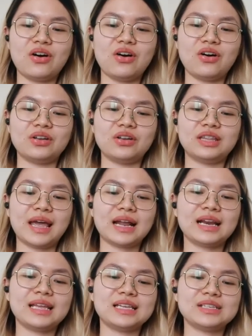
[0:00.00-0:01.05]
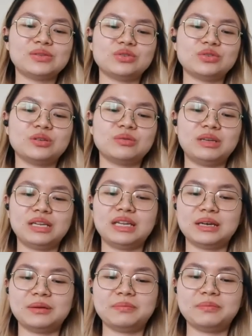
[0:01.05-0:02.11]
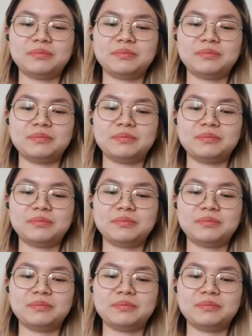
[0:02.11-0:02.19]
on tackling social media?